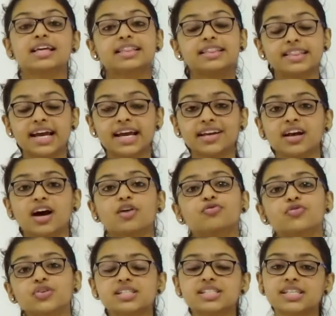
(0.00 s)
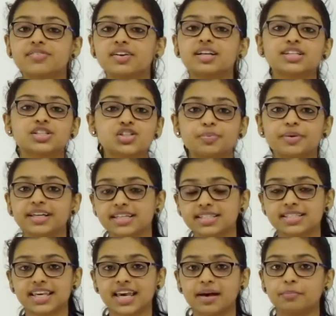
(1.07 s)
then a full civil
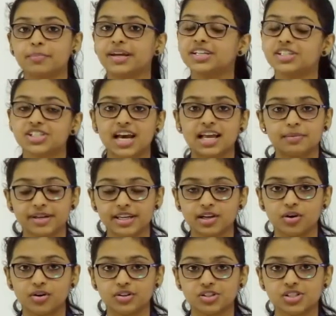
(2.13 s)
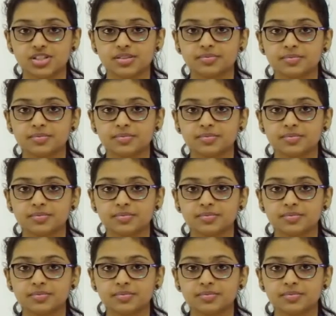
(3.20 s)
disobedience campaign shall be launched.